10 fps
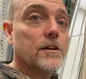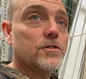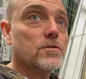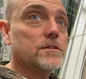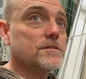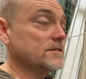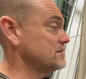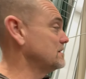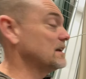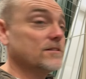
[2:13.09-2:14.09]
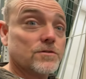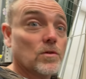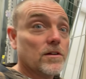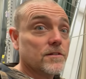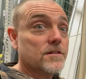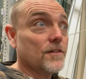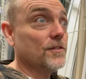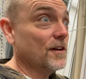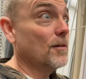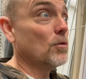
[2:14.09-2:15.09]
of choices, and I swear this stuff is
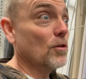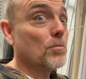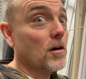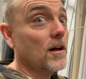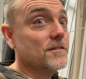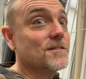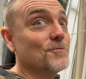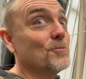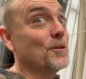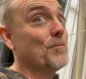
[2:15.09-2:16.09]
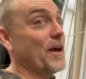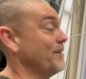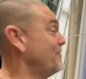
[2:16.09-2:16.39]
double the price than what yeah, we paid